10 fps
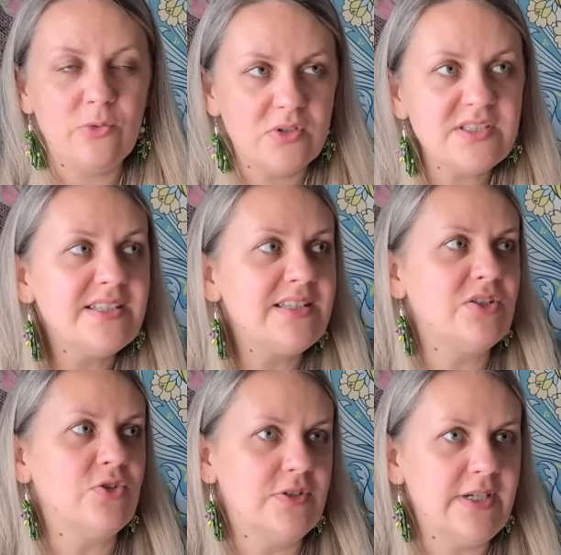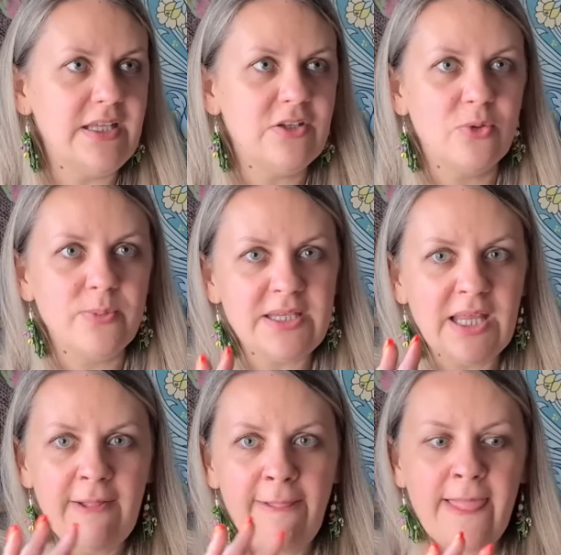wasn't a tornado, but
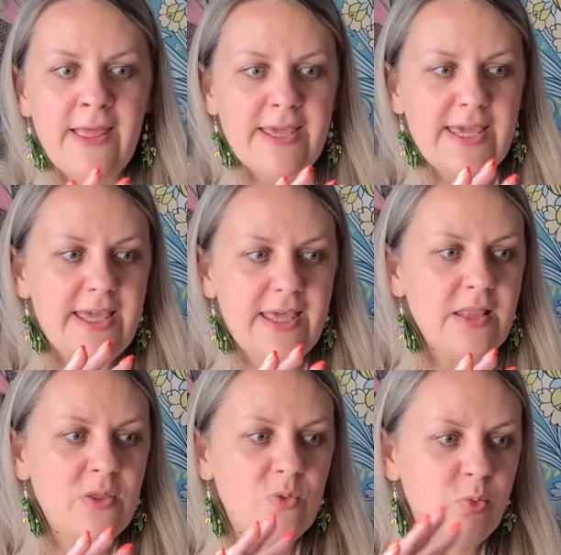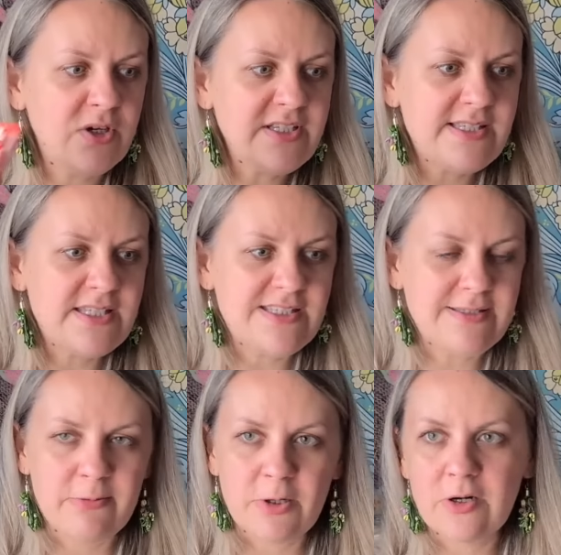it was
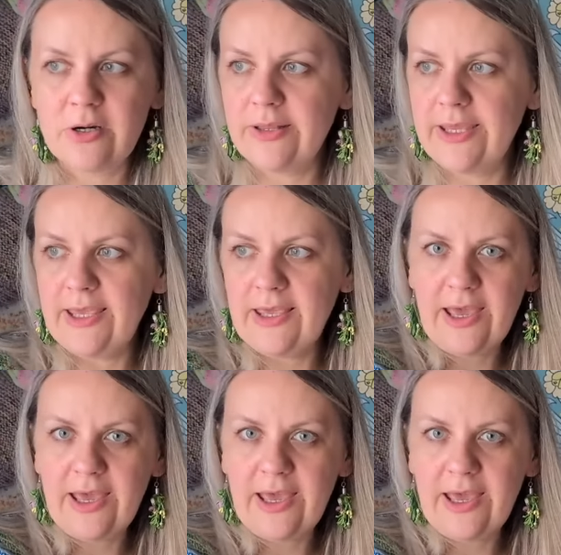swirling,